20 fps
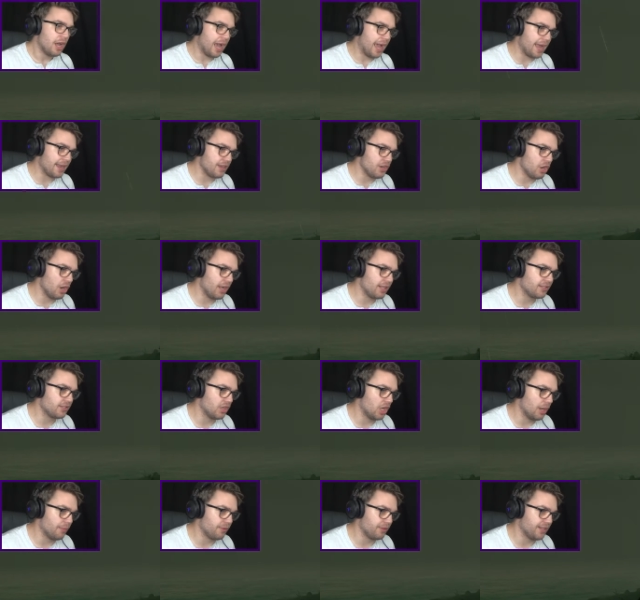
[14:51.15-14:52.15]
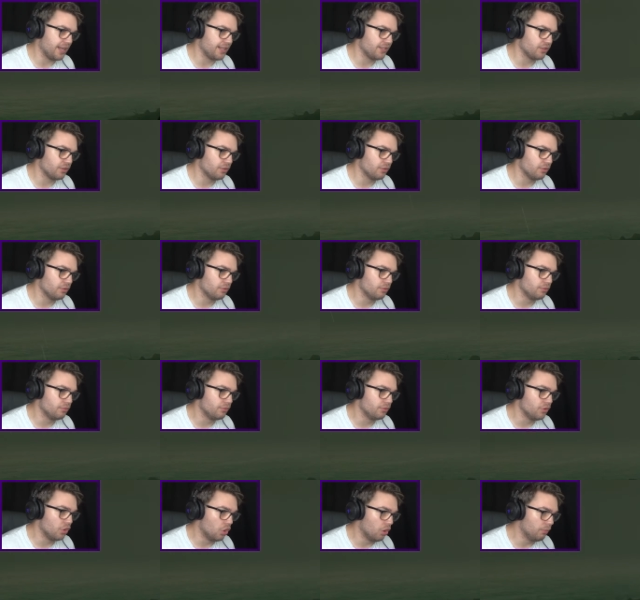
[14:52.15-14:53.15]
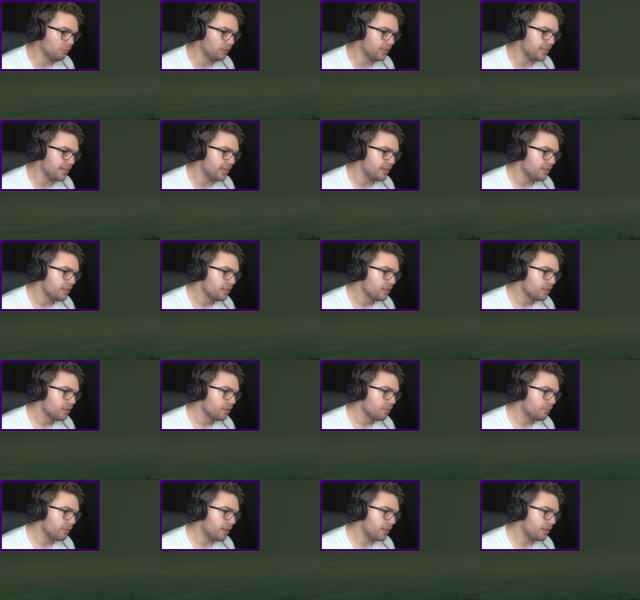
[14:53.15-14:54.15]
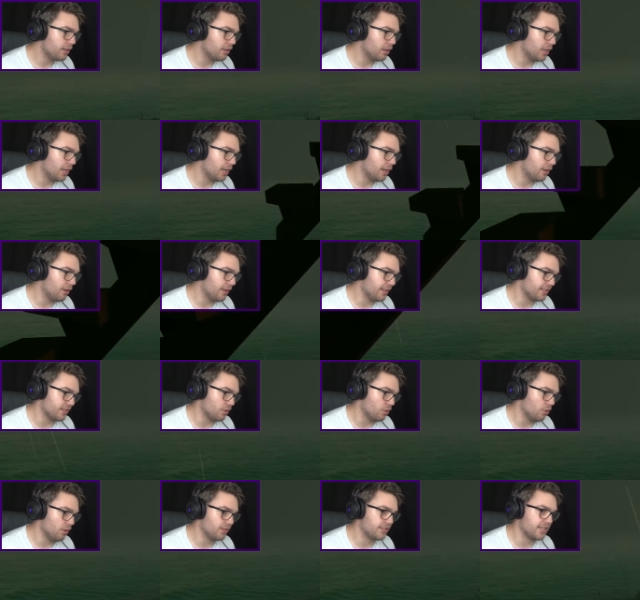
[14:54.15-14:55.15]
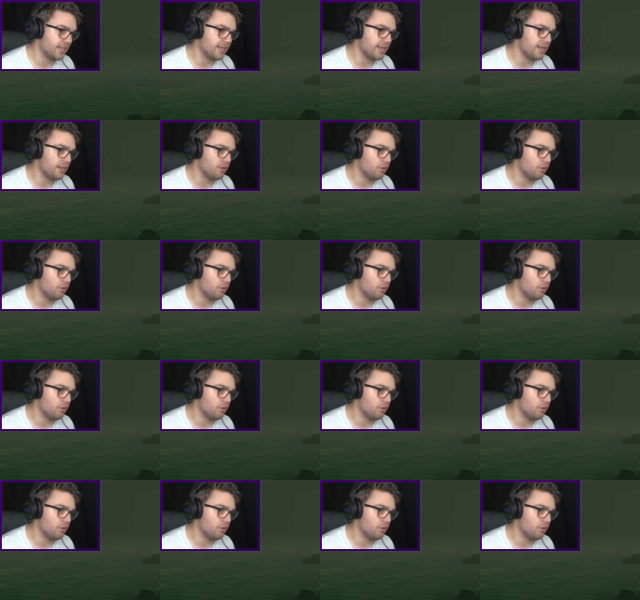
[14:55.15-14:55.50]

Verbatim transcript: at nighttime than they do normally, but, oh, that's a horse down there.